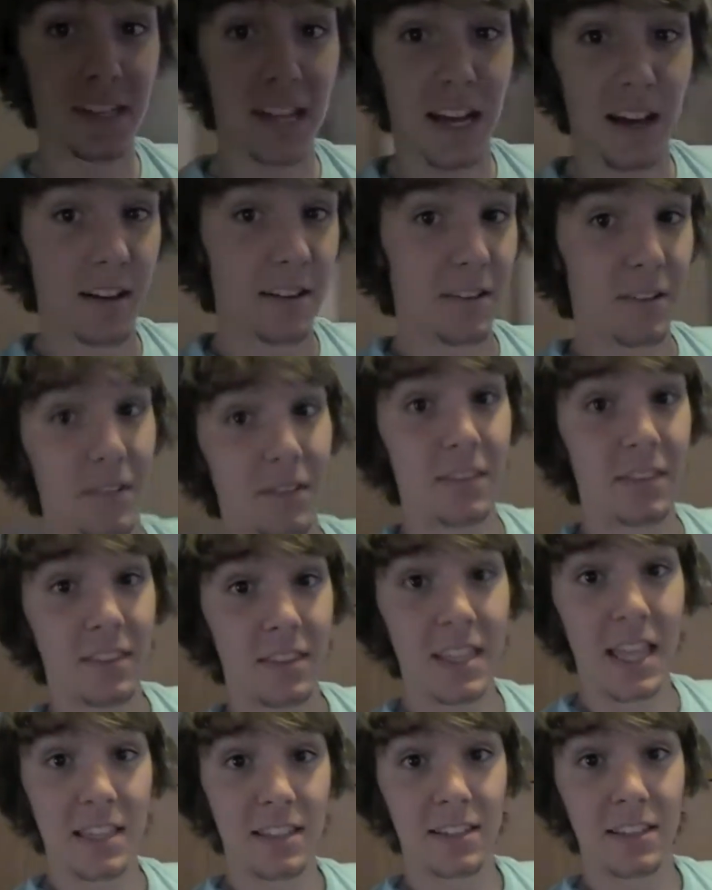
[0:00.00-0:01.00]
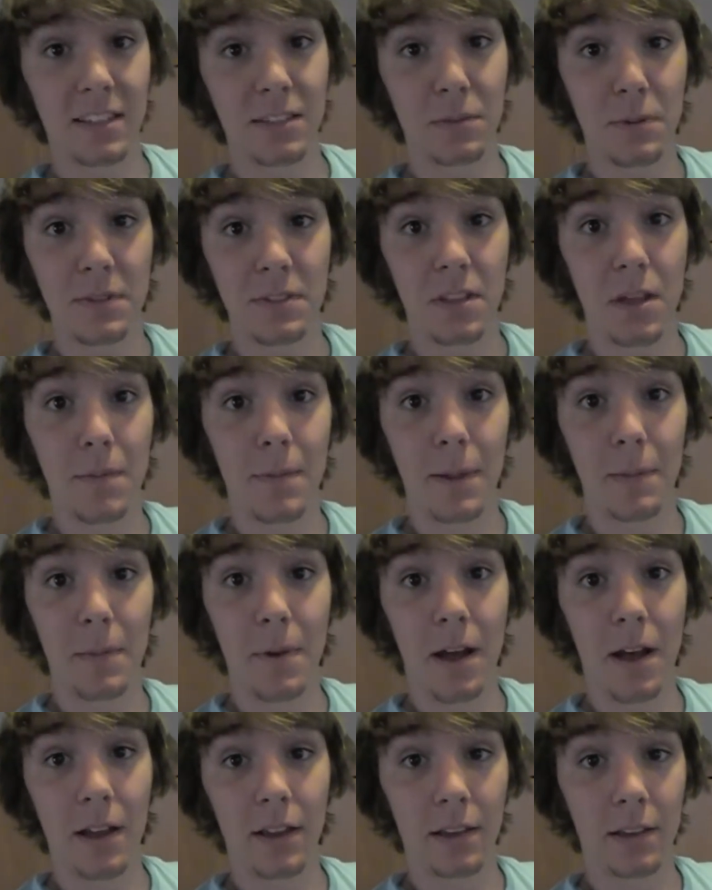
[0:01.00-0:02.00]
I don't know, that's just what's on my
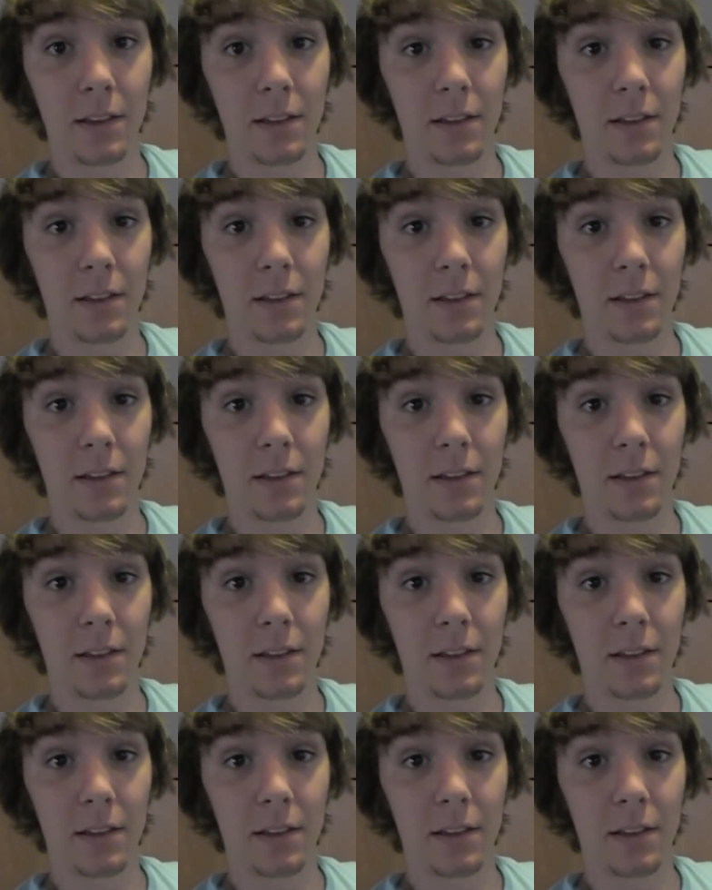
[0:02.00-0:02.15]
mind.